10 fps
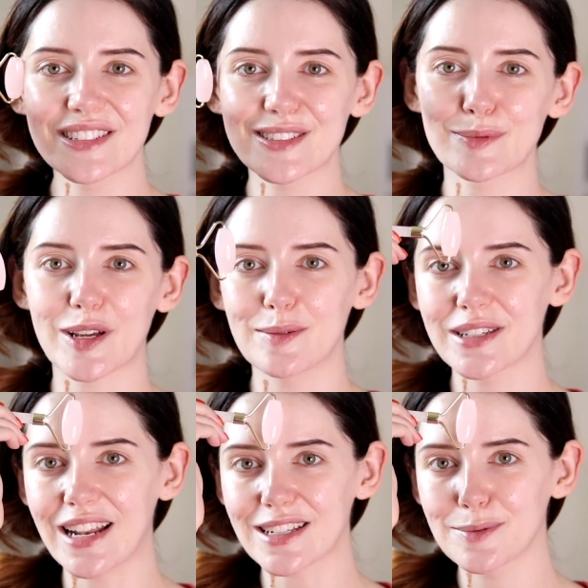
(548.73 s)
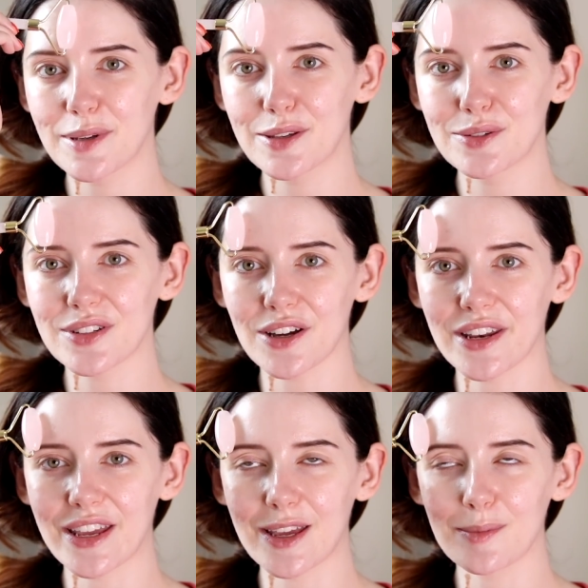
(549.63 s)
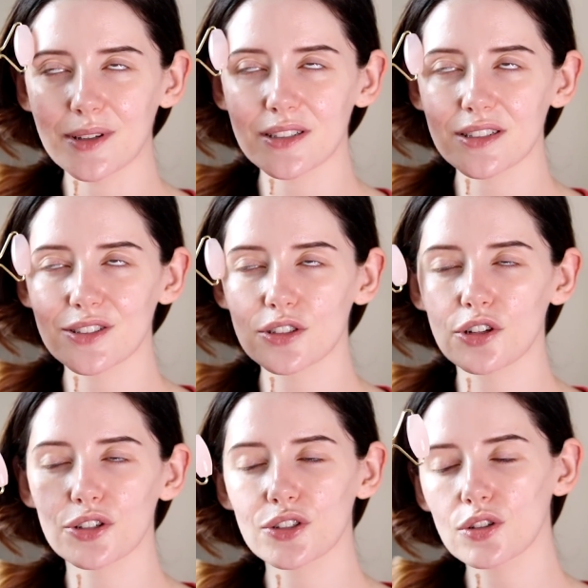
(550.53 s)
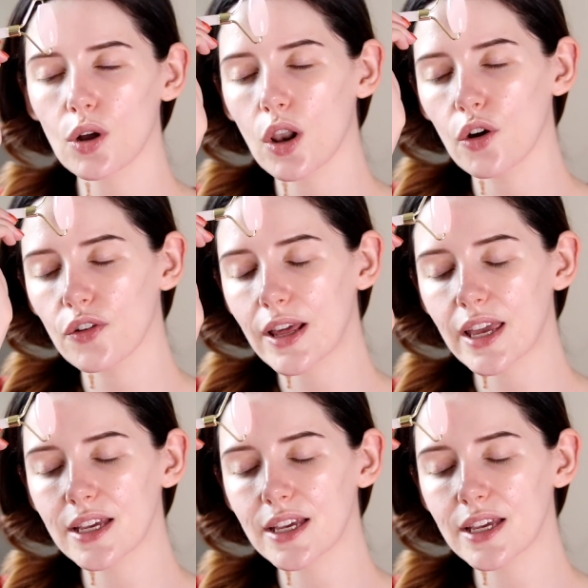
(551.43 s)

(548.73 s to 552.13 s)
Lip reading: and sometimes he lets me use it on him because it's just so lovely.